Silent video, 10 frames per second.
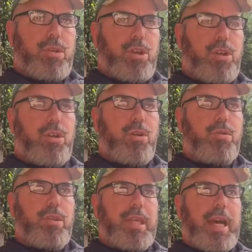
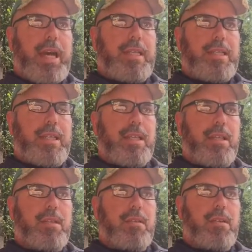connote the
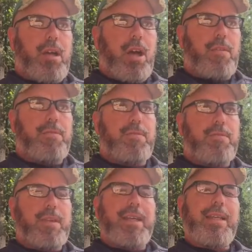idea of
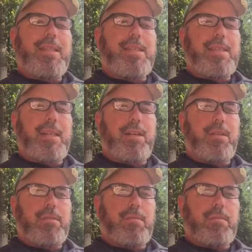consider.
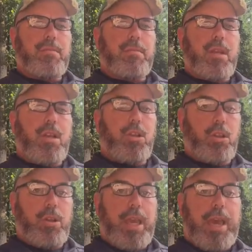
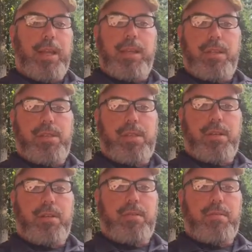Look at and consider.